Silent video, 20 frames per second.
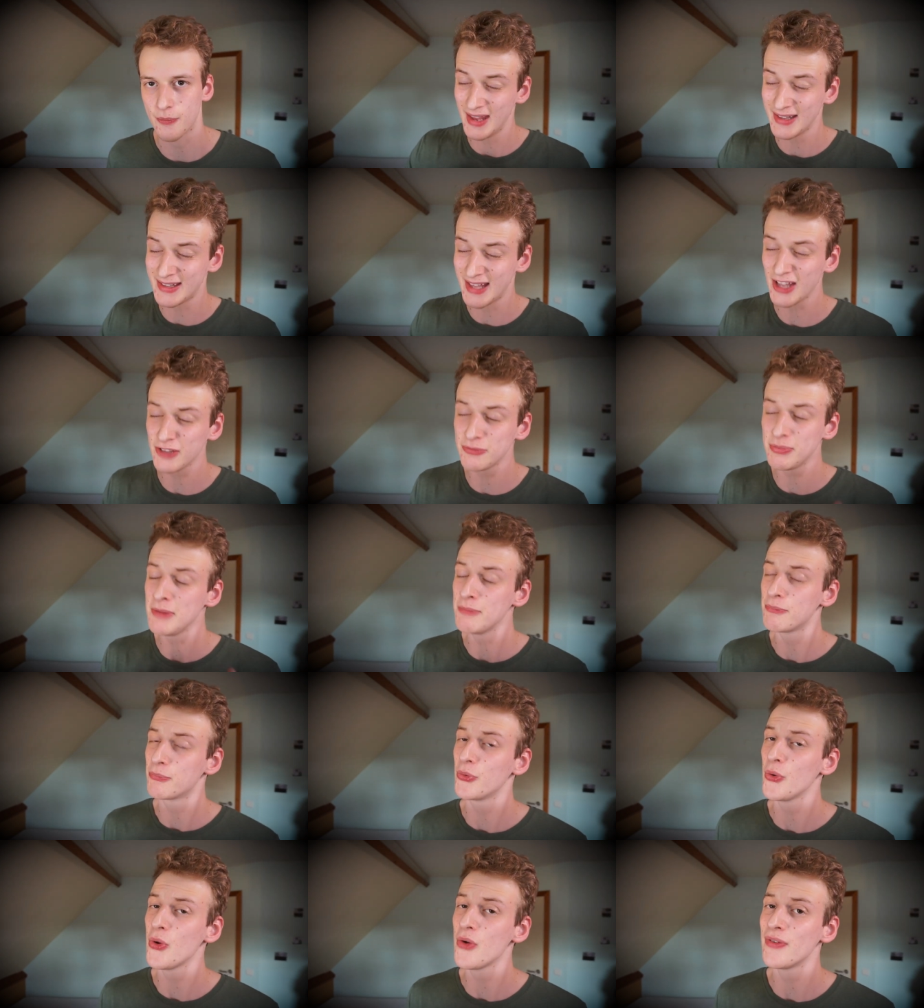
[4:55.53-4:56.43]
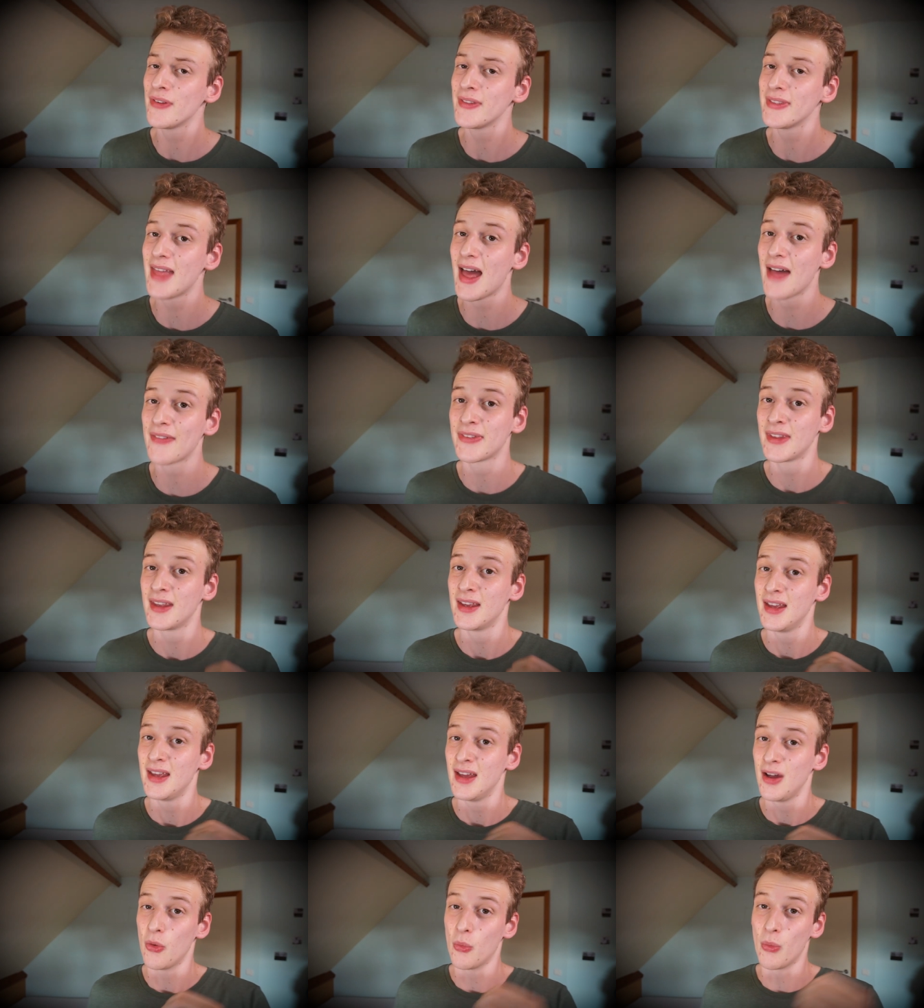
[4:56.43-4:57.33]
It has been proven that
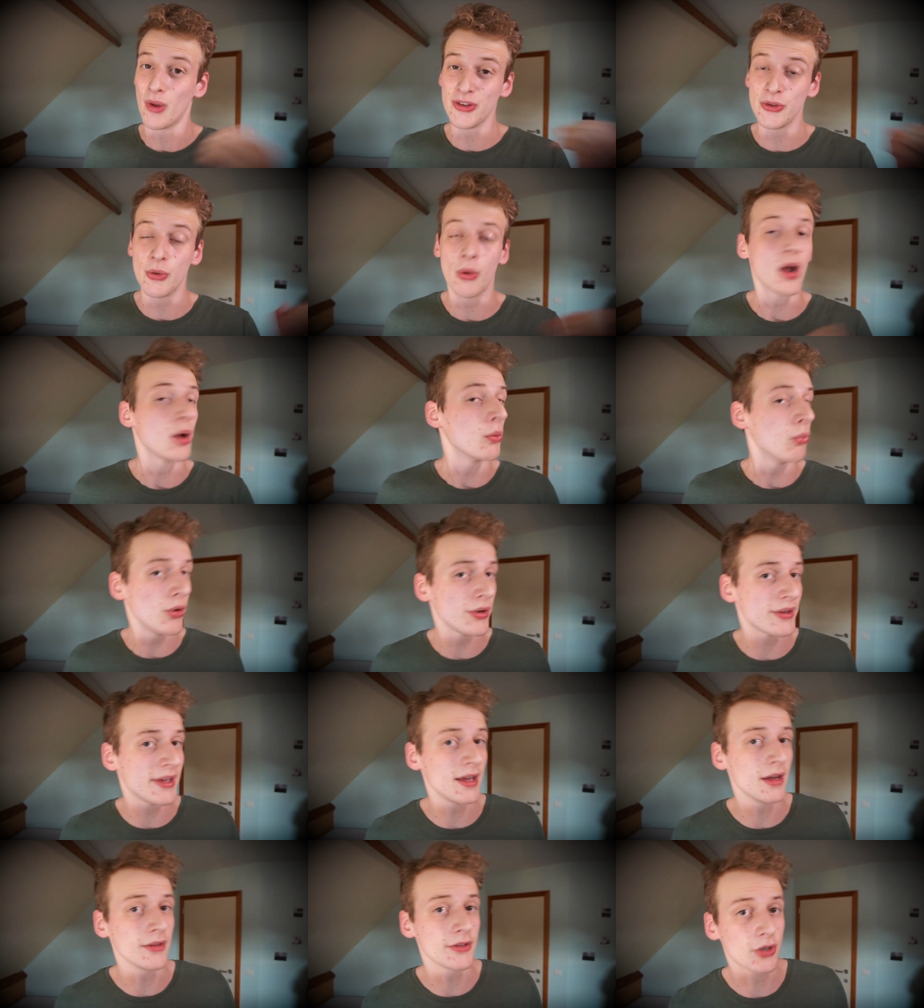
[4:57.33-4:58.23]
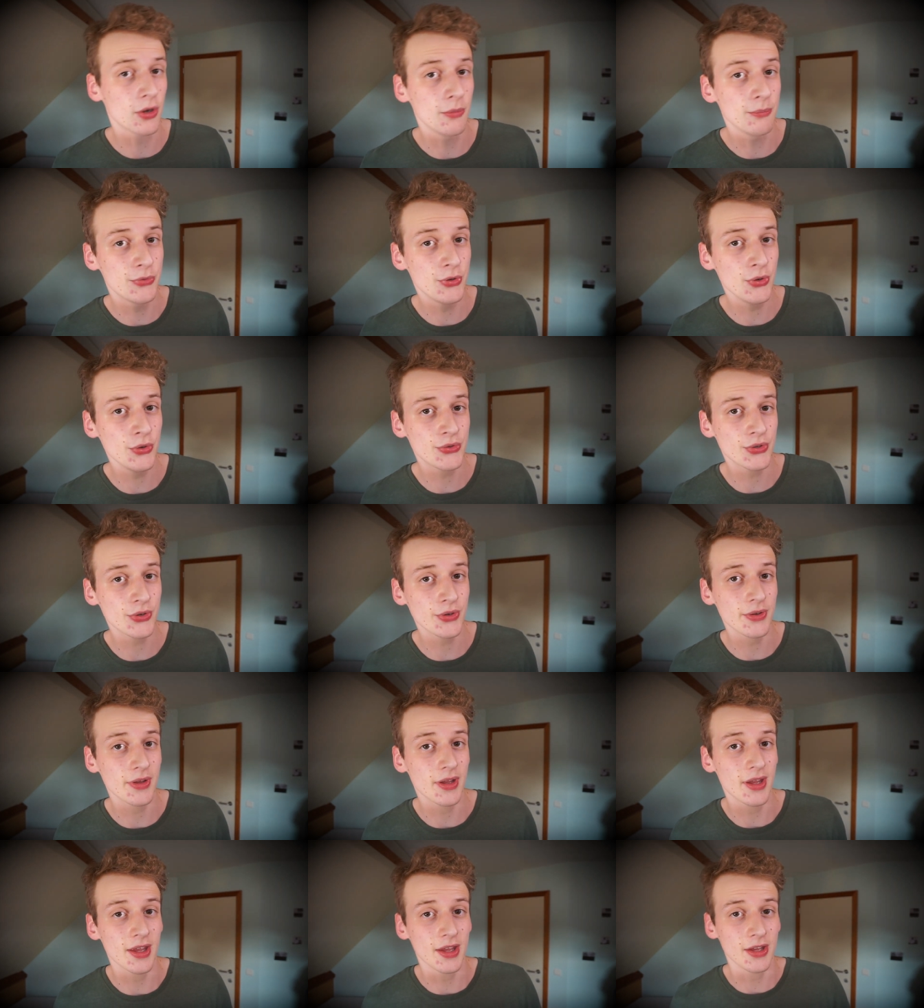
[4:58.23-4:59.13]
When you are working on the
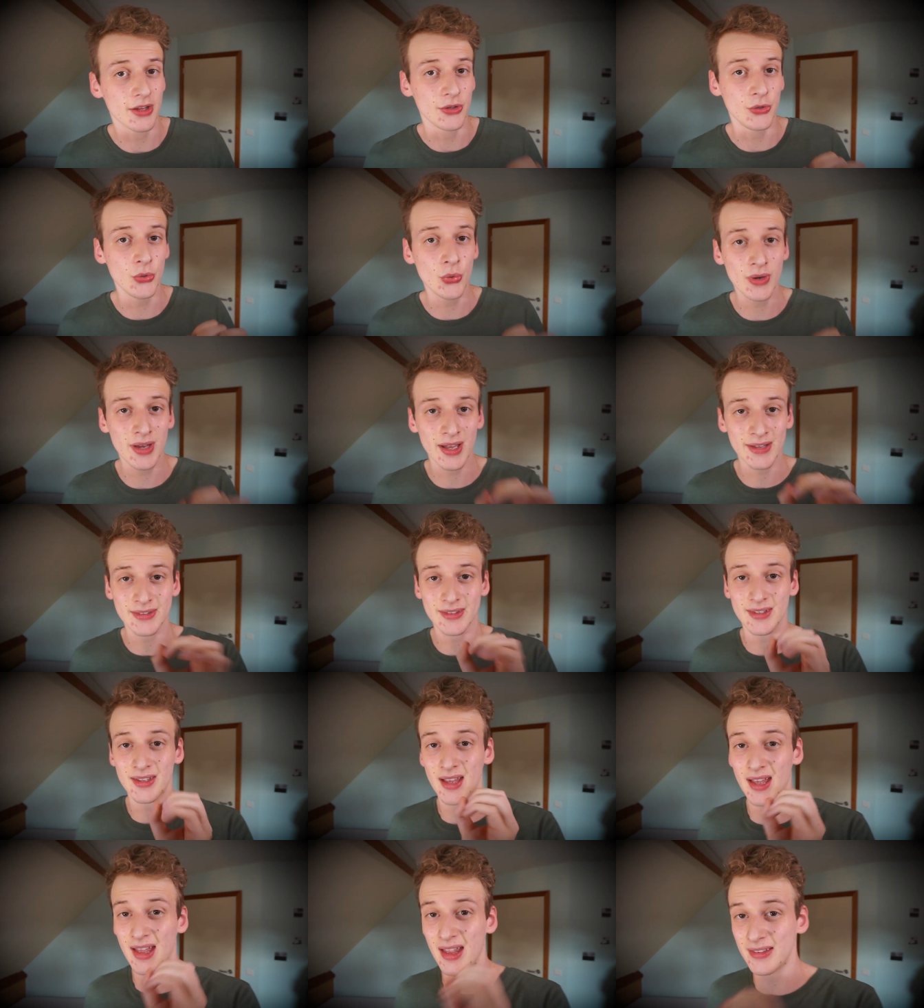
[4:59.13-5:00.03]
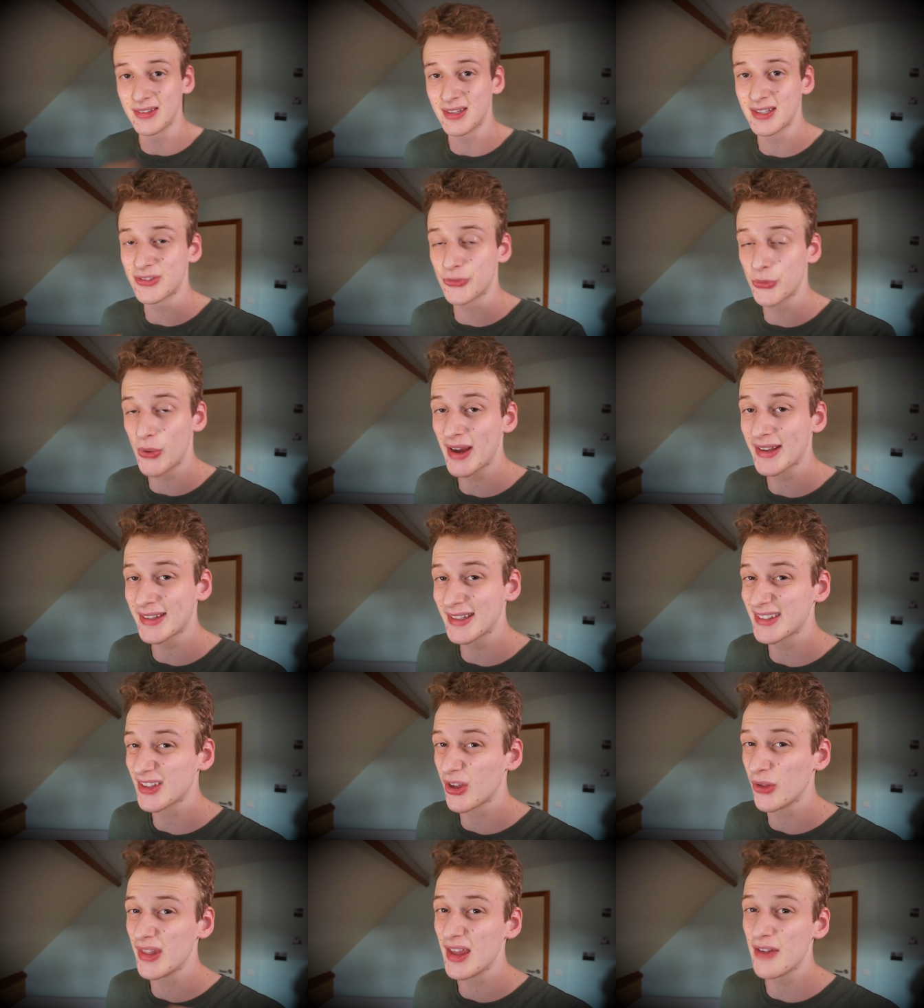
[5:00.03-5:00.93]
computer, you get
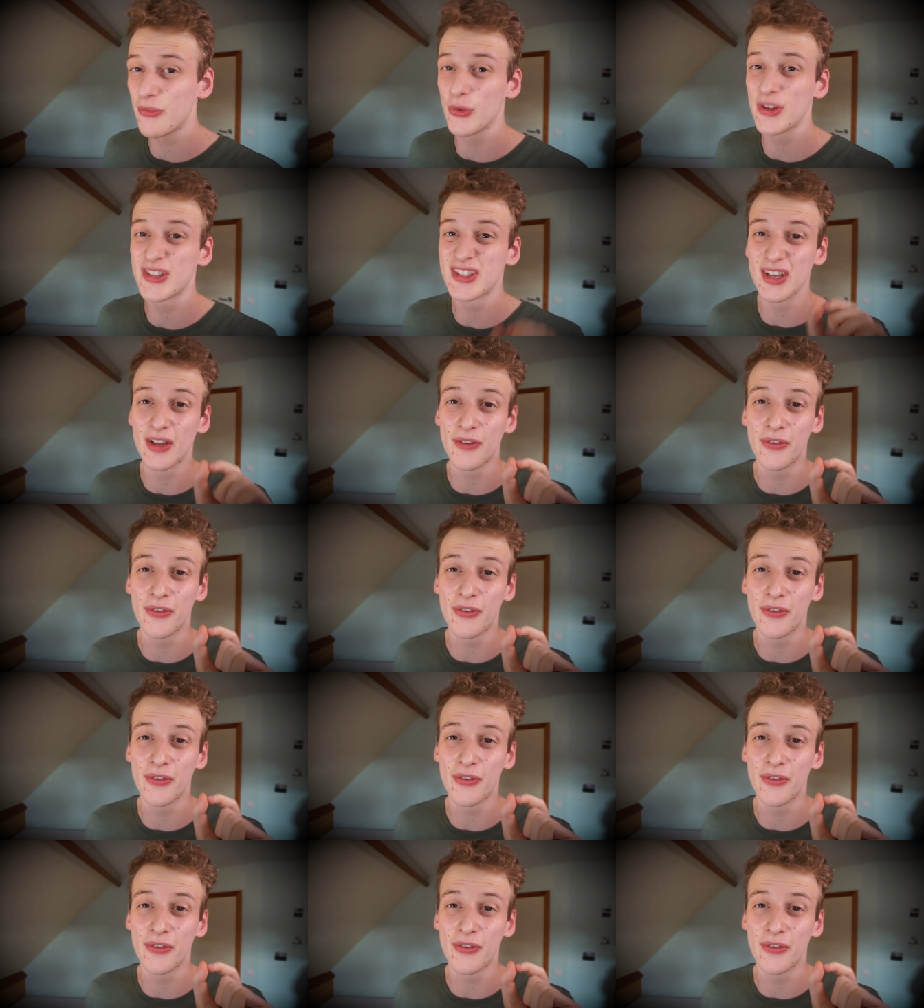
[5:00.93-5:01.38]
distracted on average